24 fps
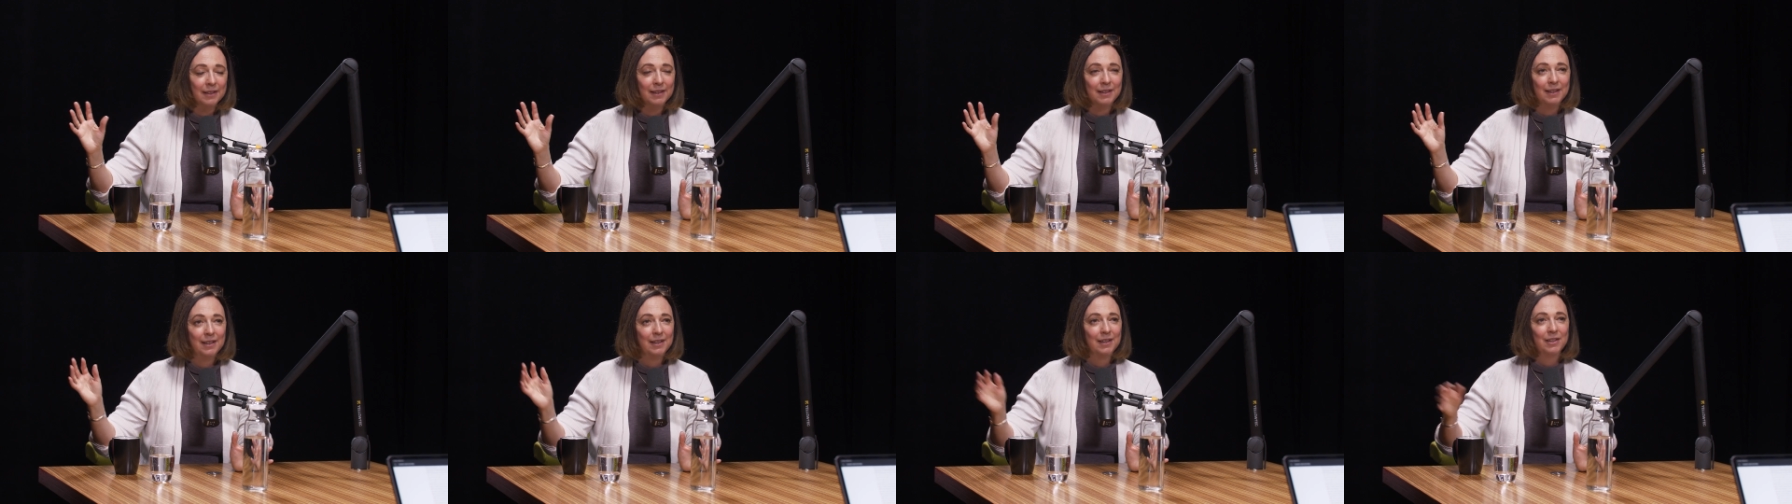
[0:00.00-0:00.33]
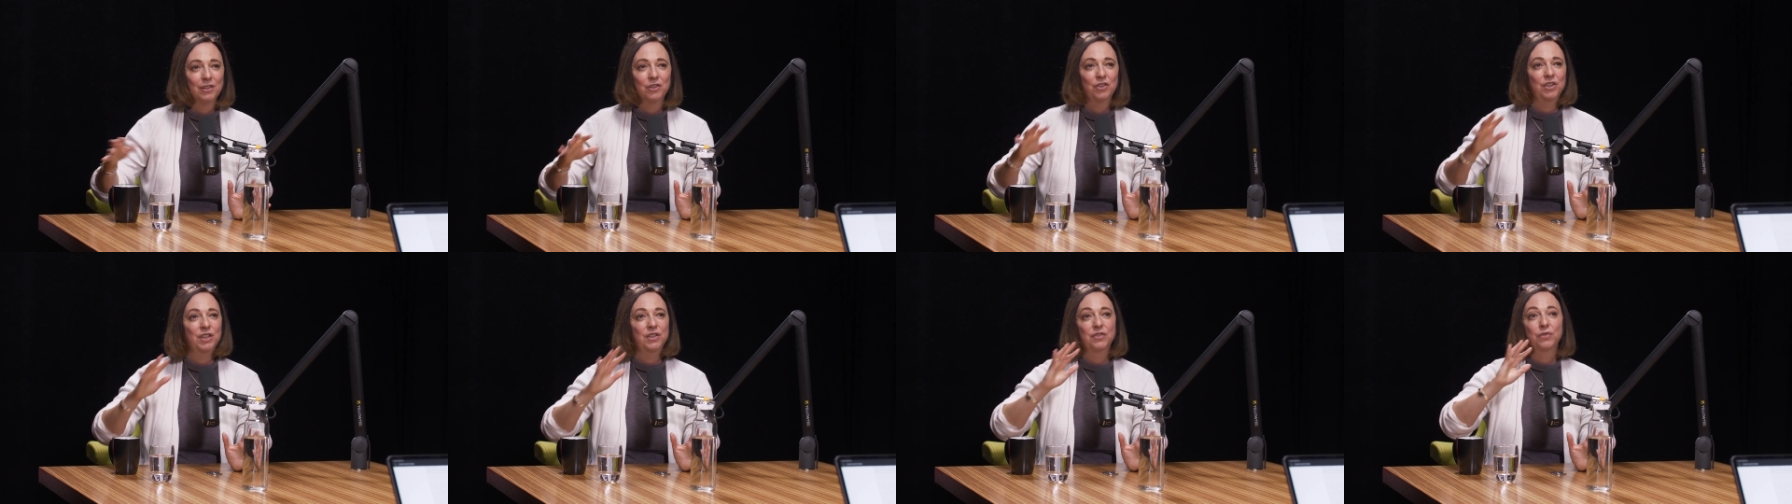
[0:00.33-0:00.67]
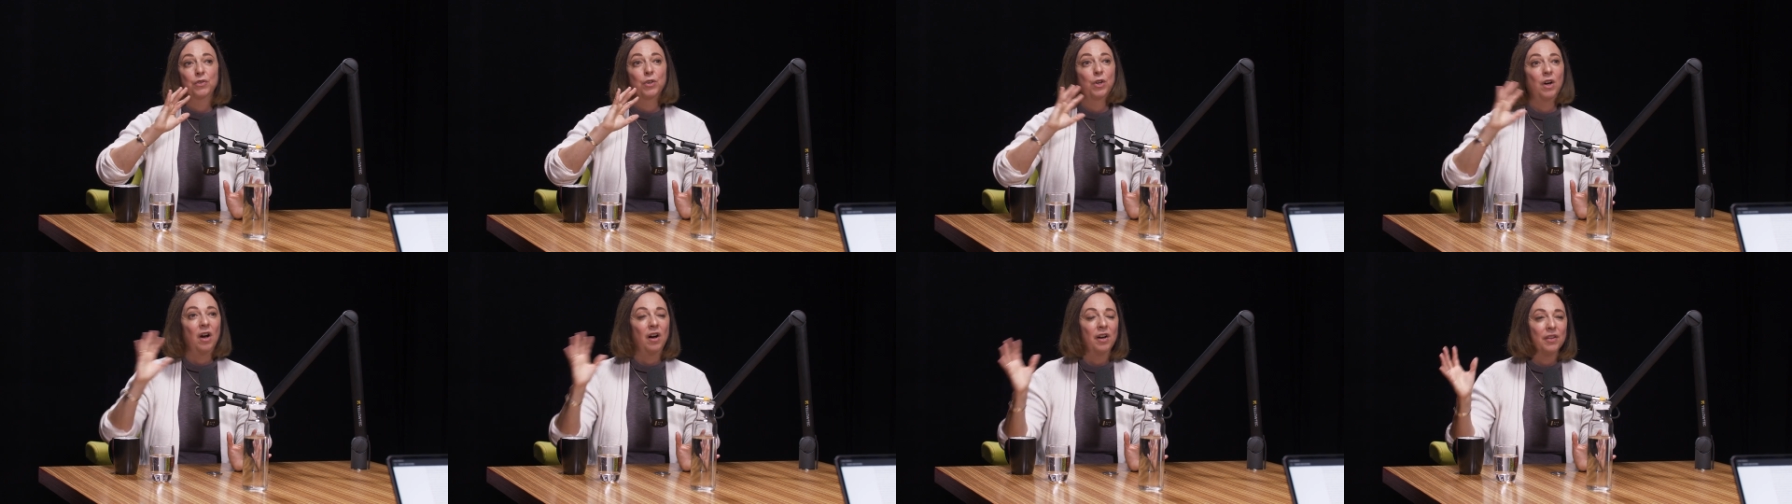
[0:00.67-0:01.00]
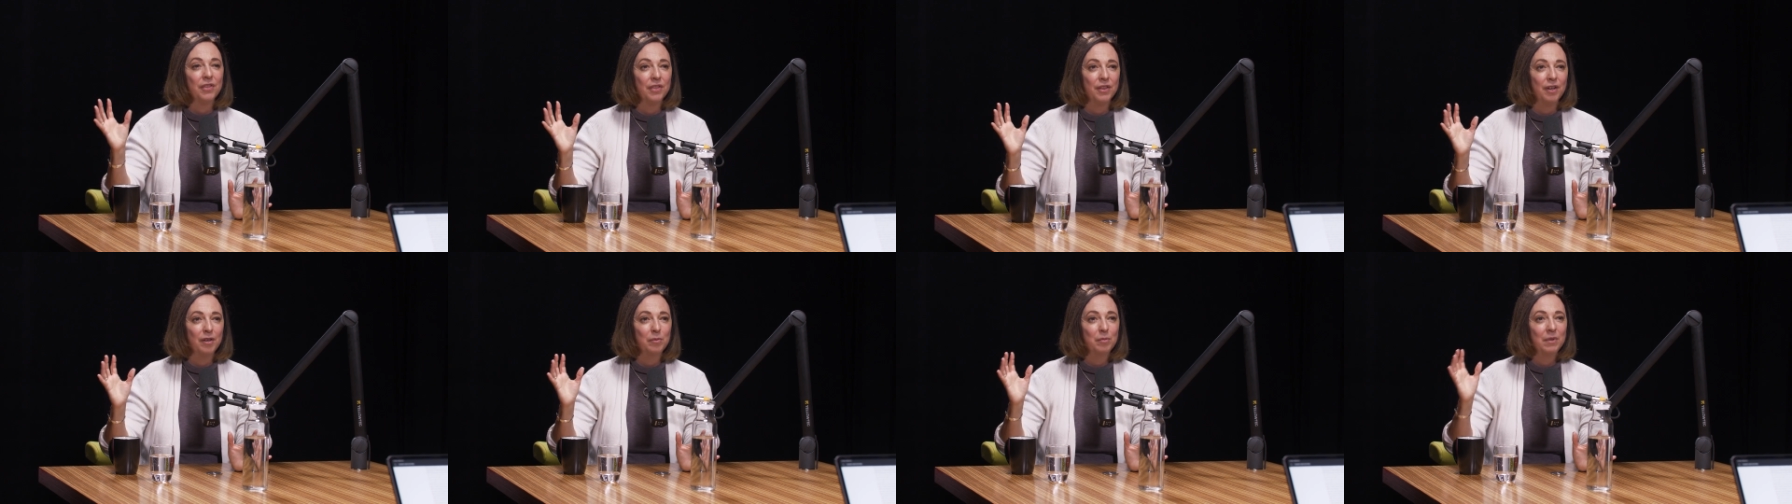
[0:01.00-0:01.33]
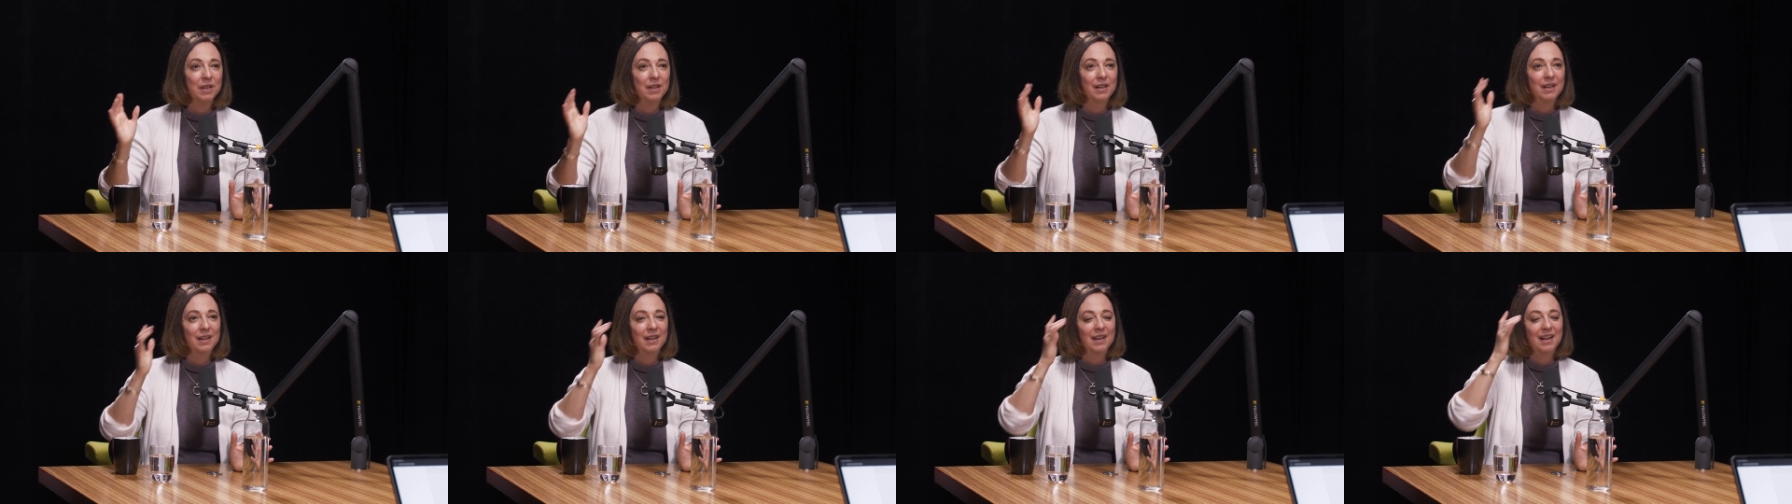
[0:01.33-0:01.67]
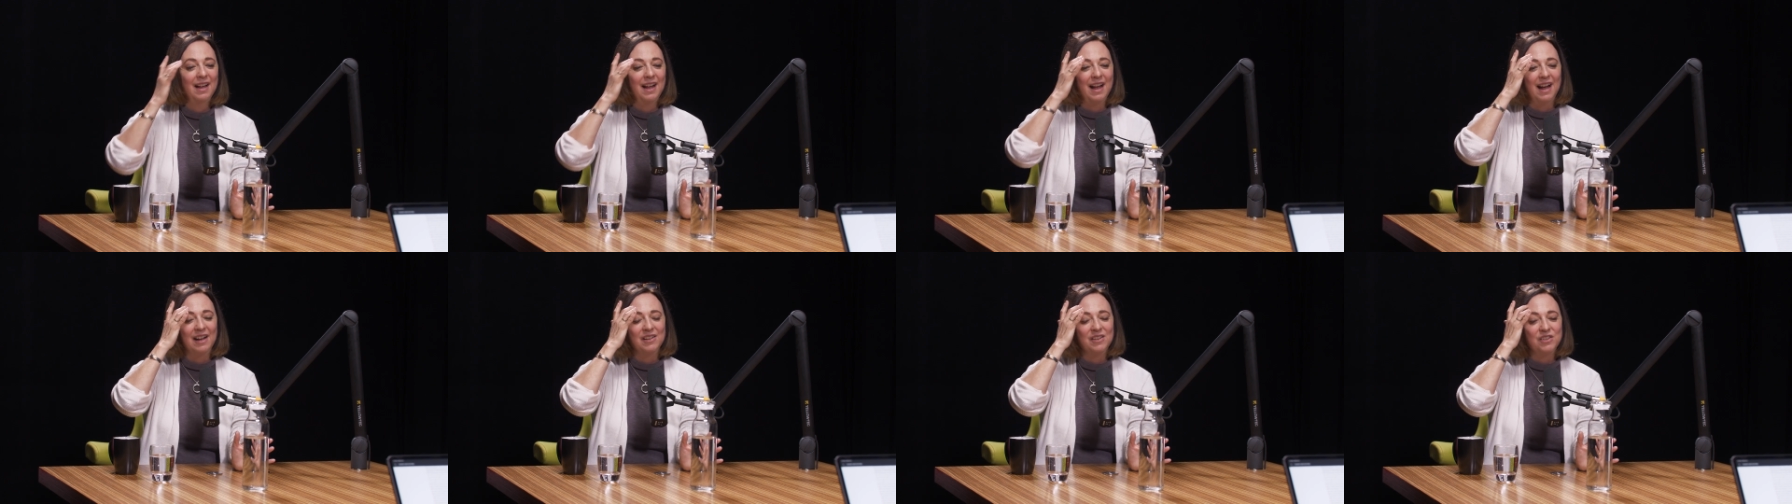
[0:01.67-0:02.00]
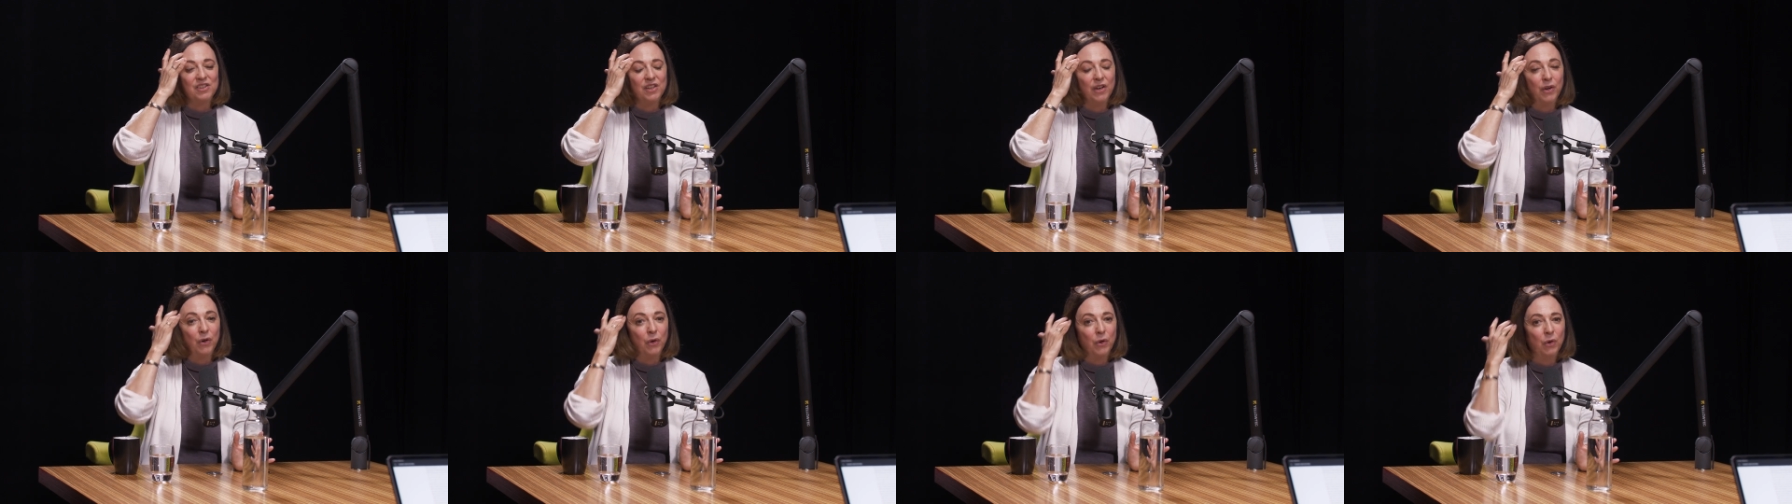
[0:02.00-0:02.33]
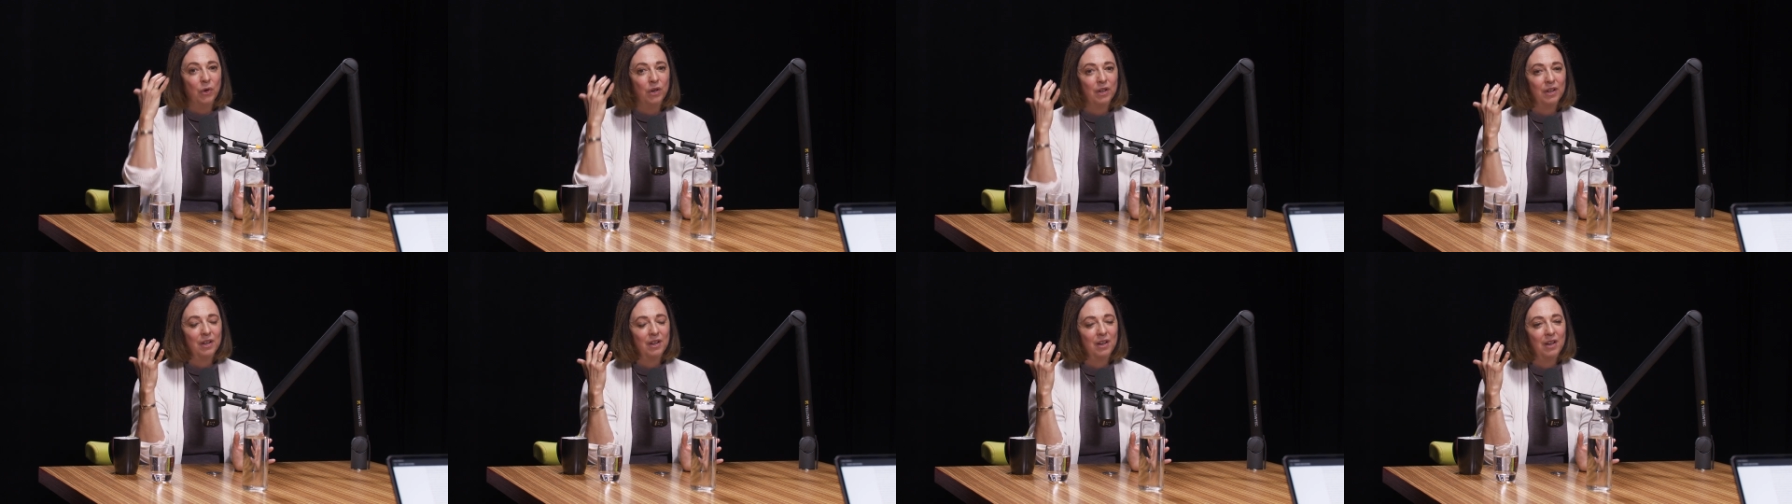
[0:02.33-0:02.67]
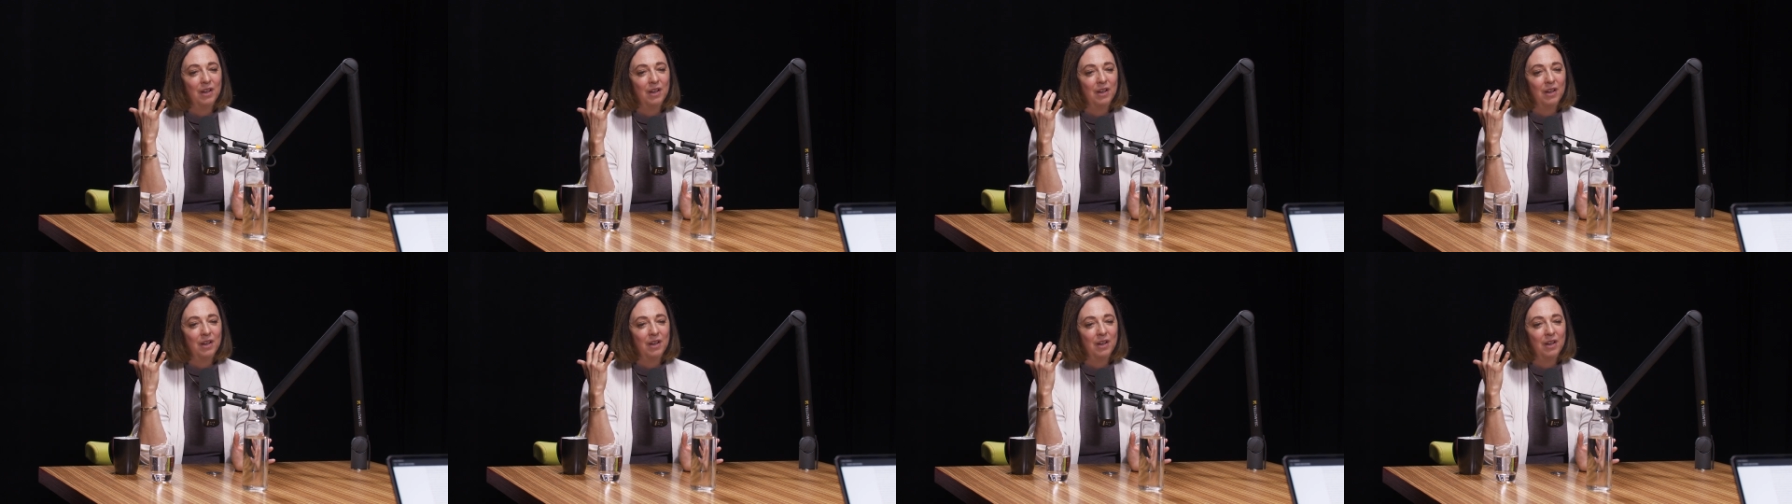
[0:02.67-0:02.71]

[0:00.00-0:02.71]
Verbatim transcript: Mm. She's forgotten them. And so